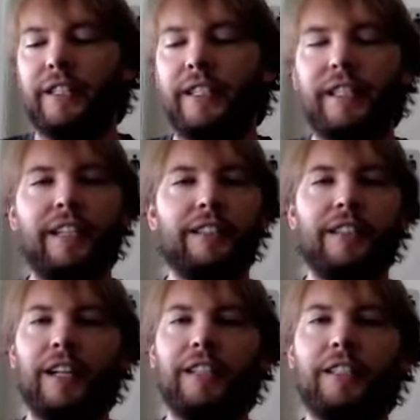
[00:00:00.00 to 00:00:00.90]

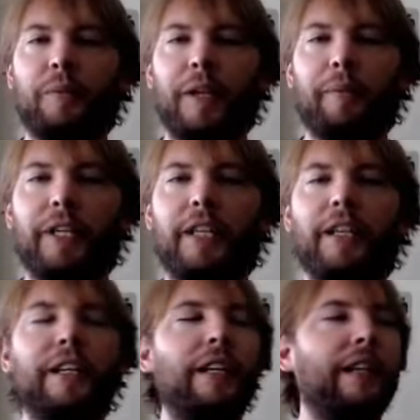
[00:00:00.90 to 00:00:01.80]
$10,000 might
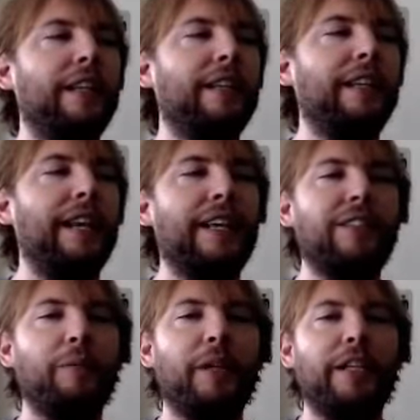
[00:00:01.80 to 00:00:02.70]
be the
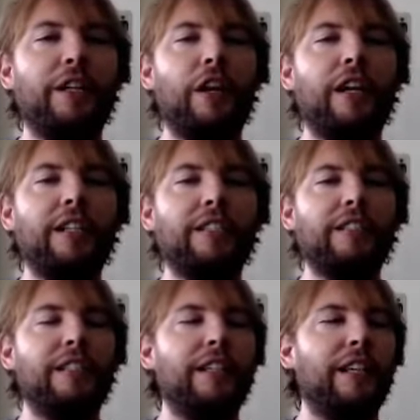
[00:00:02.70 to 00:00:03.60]
estimated
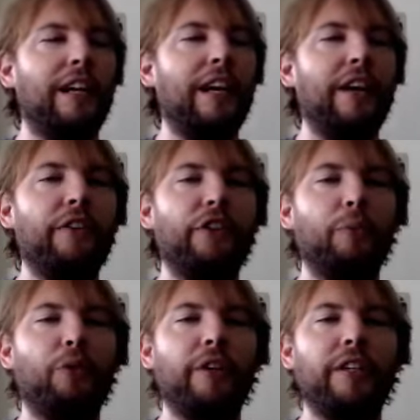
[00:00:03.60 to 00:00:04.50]
cost of
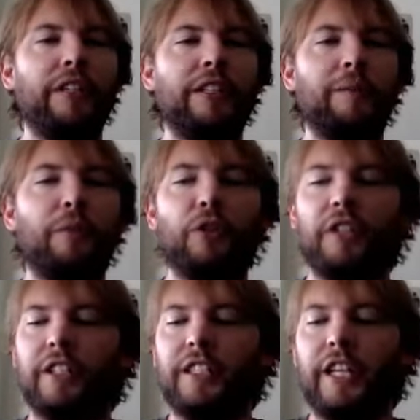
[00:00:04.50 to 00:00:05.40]
supporting a computer
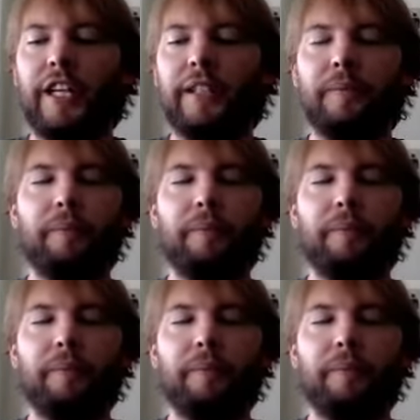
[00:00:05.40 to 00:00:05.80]
on the chain.